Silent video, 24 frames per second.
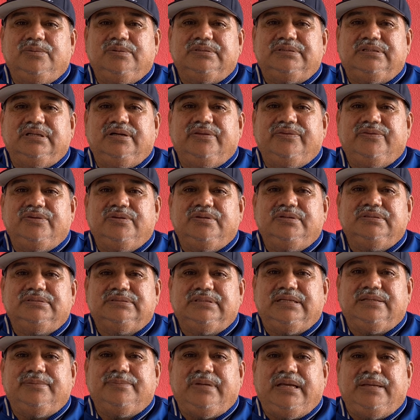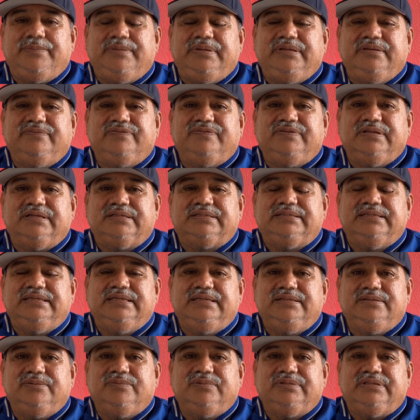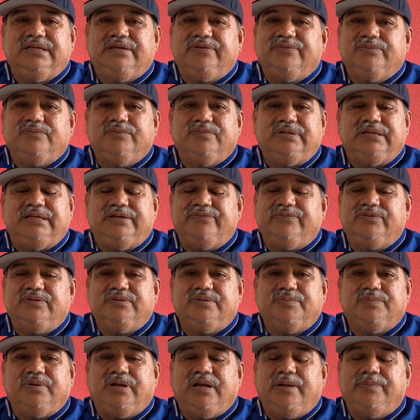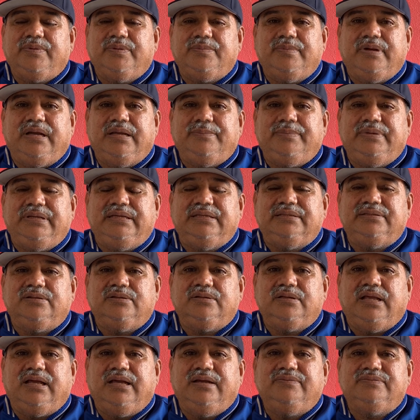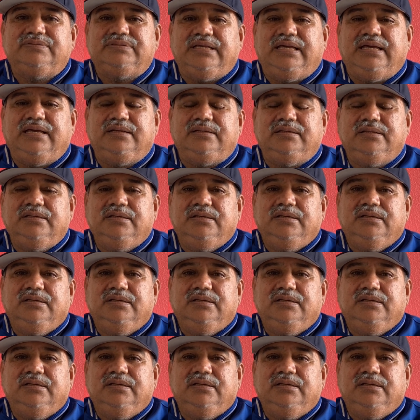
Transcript: with others that might be afflicted with whatever the problem might be in their lives, that